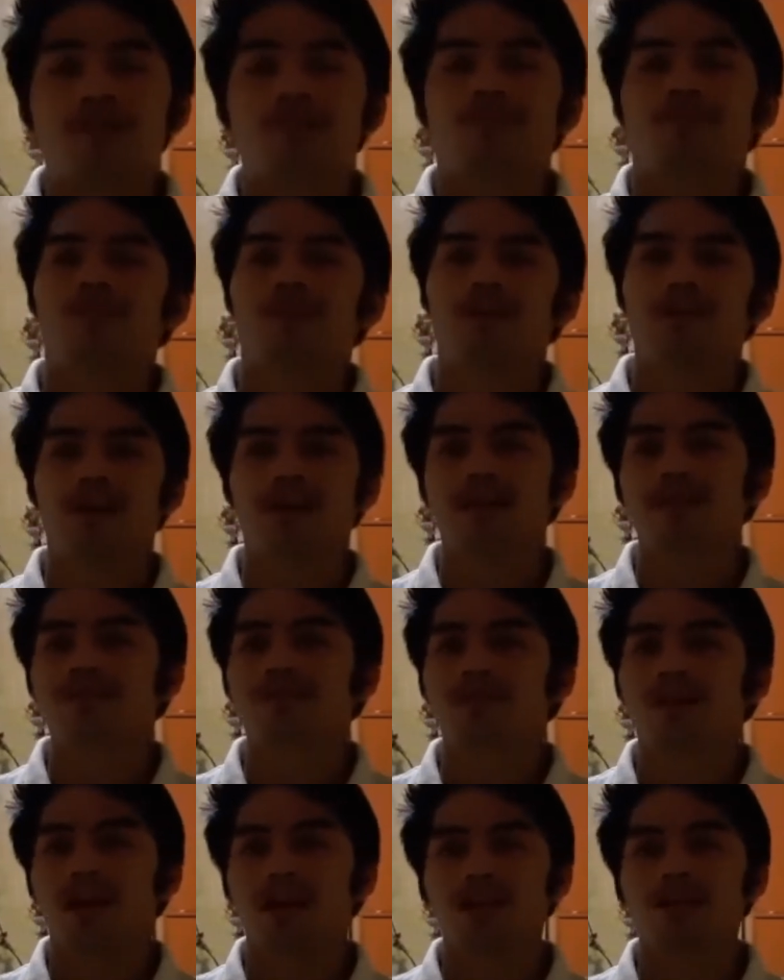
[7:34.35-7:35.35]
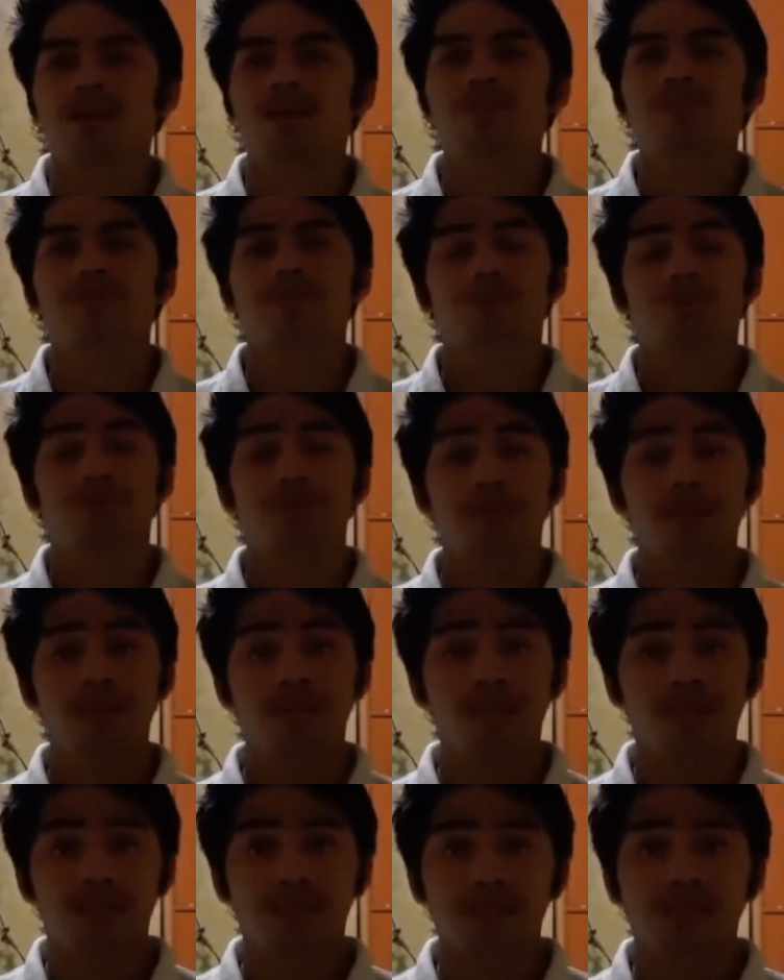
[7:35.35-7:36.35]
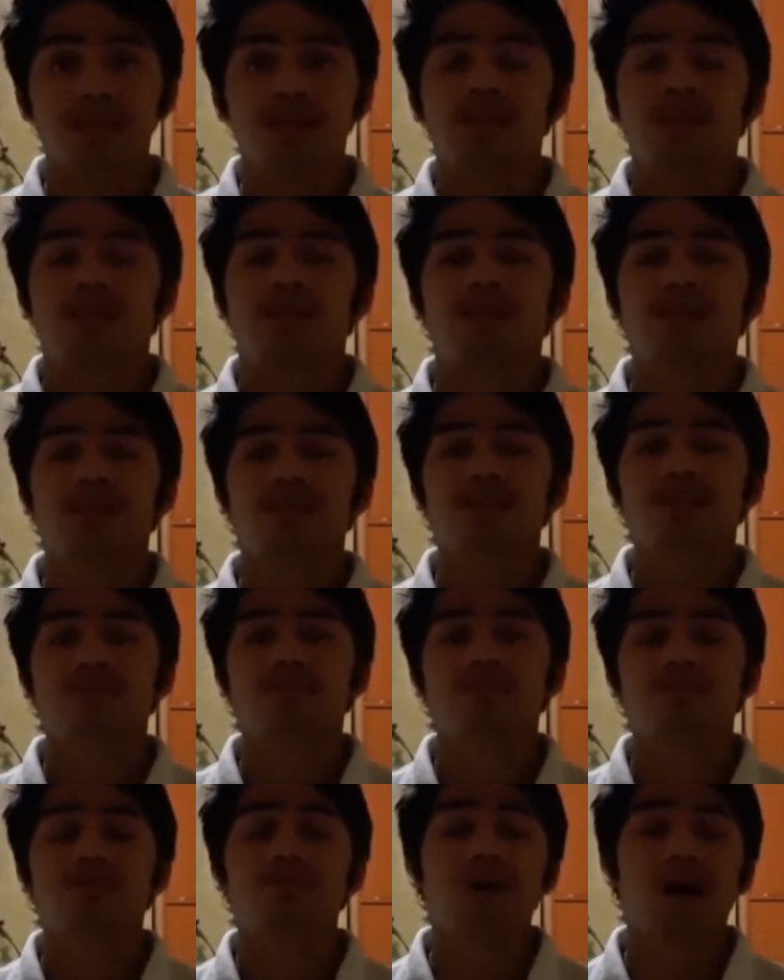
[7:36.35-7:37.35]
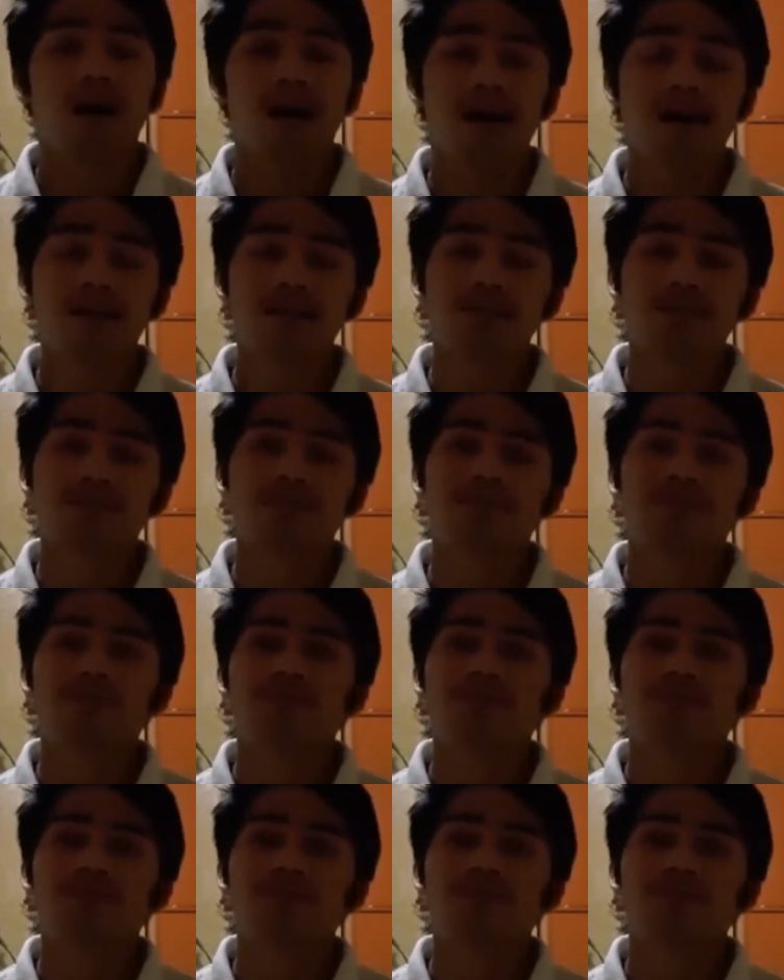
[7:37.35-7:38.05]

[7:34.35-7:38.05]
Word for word: So the task that are given to me is to ask